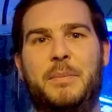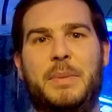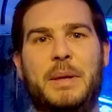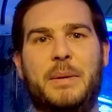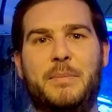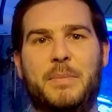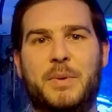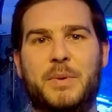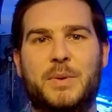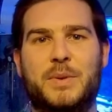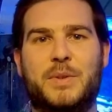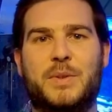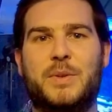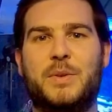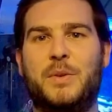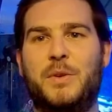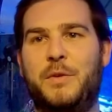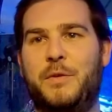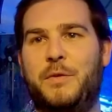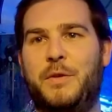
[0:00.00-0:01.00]
people's
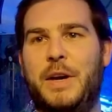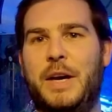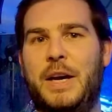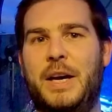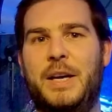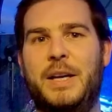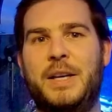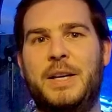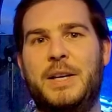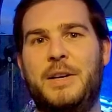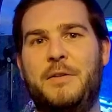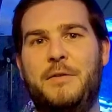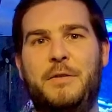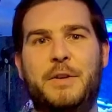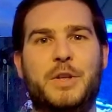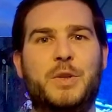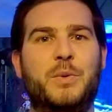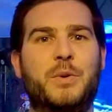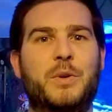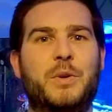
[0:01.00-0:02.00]
sort of
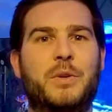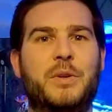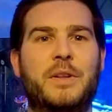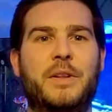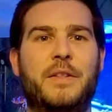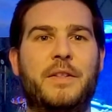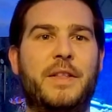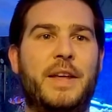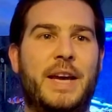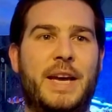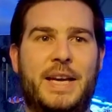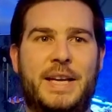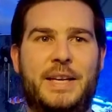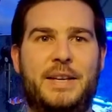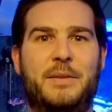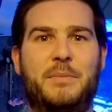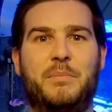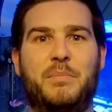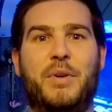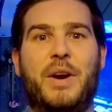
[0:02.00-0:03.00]
visual
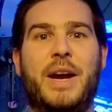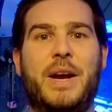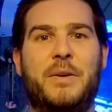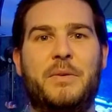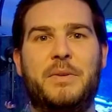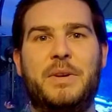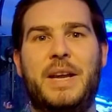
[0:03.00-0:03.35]
than brown,